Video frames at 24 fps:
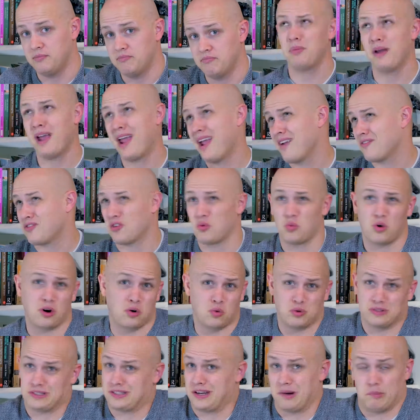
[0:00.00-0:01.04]
but half the work
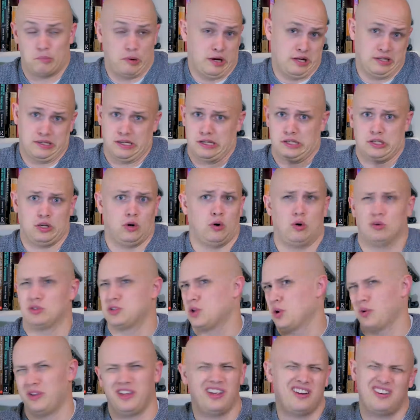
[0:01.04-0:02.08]
was done by a 6-year-old,
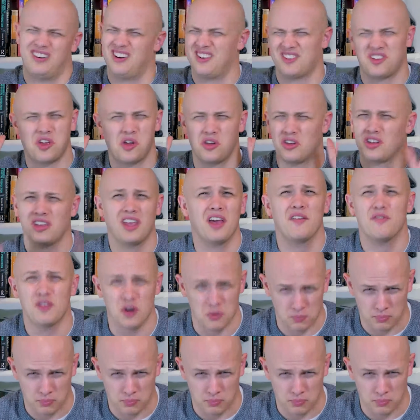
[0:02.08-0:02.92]
so, give it a